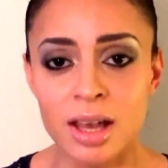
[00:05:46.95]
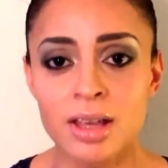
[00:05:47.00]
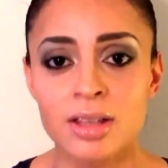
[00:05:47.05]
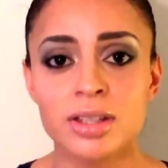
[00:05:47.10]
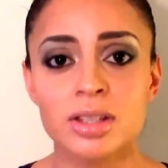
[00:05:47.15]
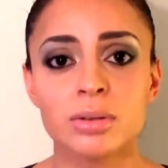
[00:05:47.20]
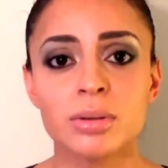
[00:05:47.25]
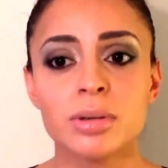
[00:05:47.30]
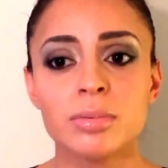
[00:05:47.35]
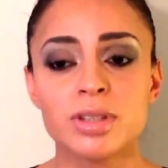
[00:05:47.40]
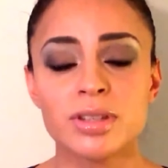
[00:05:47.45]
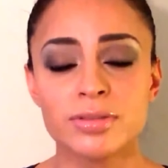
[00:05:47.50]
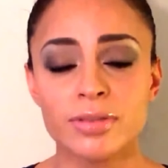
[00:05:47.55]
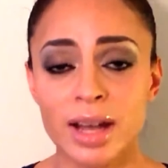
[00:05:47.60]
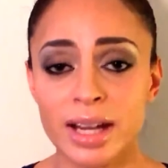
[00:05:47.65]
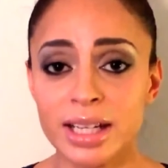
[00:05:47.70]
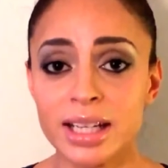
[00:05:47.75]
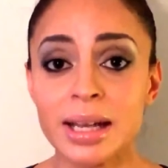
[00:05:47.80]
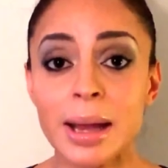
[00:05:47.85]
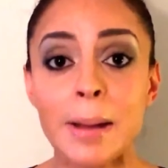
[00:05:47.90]
So he was
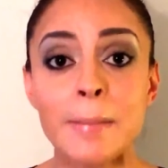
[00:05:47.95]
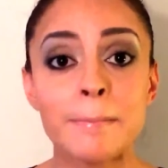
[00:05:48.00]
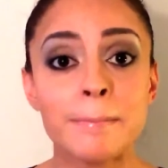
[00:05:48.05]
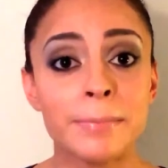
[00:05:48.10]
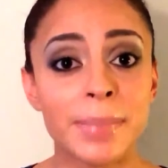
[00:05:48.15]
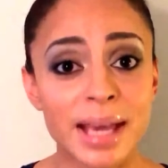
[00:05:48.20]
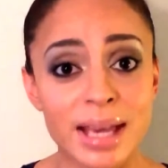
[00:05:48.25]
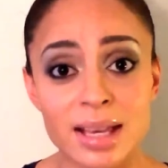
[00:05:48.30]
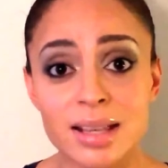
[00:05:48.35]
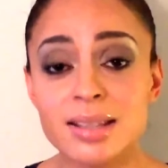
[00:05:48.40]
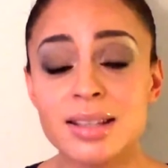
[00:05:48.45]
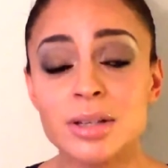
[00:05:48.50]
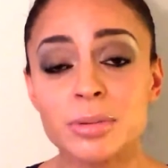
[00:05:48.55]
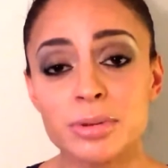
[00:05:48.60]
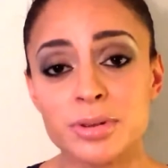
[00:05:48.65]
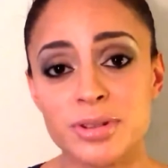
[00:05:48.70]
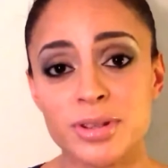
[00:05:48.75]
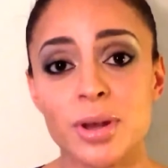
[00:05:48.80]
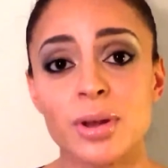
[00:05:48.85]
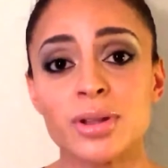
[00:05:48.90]
finding amazing
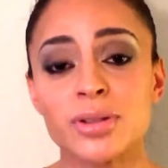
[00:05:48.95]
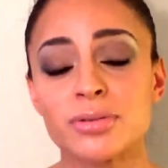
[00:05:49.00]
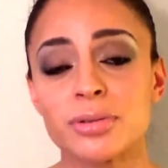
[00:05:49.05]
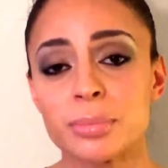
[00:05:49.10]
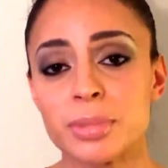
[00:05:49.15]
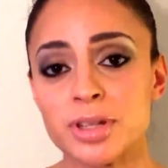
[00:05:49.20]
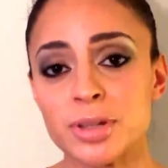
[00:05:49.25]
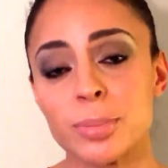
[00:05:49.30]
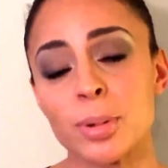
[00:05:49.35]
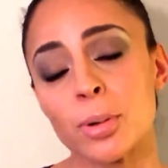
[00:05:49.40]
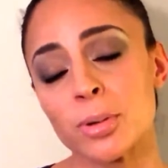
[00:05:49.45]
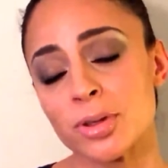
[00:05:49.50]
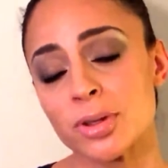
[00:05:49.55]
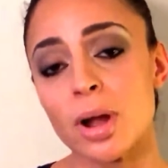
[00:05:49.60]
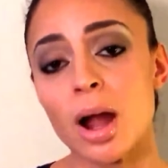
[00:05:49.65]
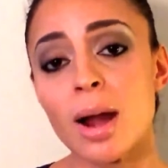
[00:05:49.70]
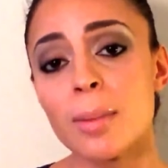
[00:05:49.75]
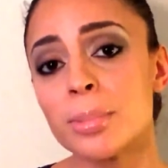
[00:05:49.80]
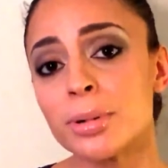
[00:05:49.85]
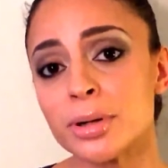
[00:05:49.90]
results from his
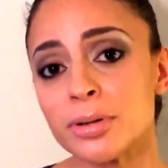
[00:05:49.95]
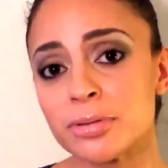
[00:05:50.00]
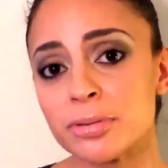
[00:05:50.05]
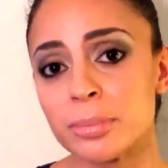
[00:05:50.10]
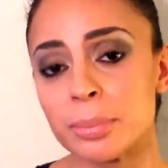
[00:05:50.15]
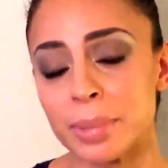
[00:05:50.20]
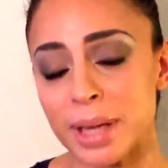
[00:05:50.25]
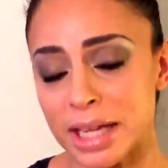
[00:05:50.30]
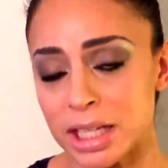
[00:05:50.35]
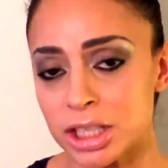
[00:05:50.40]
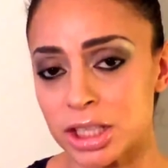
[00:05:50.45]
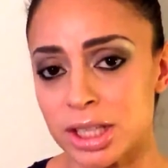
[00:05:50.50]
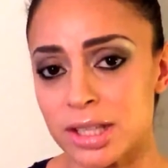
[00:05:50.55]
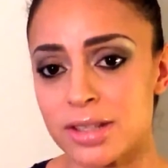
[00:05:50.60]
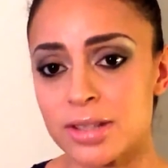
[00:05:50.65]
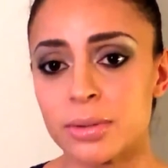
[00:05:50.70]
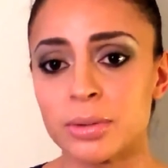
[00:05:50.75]
post-operative patients.